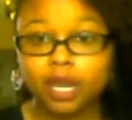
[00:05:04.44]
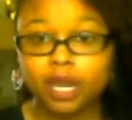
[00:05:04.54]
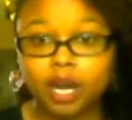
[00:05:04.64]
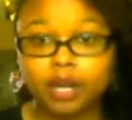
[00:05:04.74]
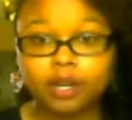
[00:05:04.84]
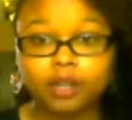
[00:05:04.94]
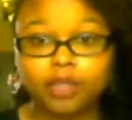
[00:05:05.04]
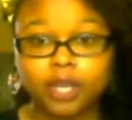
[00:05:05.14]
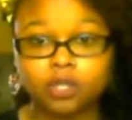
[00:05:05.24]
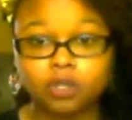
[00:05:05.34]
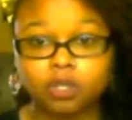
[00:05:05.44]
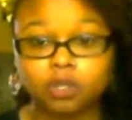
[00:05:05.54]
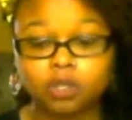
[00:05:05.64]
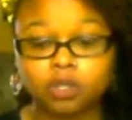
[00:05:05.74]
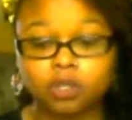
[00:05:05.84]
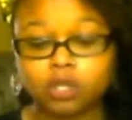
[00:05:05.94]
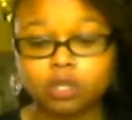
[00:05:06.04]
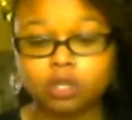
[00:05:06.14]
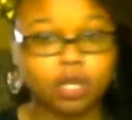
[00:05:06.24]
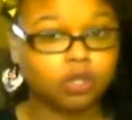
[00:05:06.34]
card that you use, which is
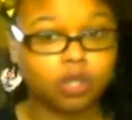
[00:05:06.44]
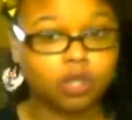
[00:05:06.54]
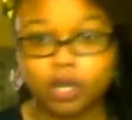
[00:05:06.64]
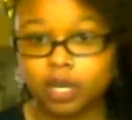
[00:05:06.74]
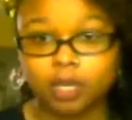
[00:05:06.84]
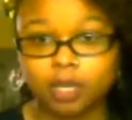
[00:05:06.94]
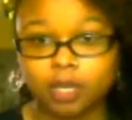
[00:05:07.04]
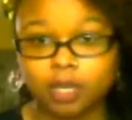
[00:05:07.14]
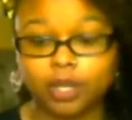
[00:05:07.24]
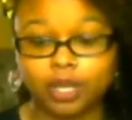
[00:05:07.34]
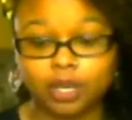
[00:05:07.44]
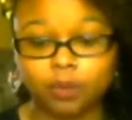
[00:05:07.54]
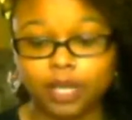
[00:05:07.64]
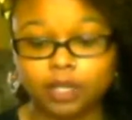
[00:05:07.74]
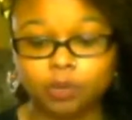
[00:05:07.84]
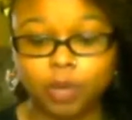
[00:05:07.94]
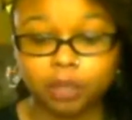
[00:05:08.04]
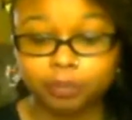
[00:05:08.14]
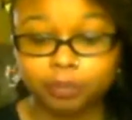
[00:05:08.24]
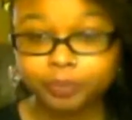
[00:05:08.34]
in turn going to be a bill anyway as well.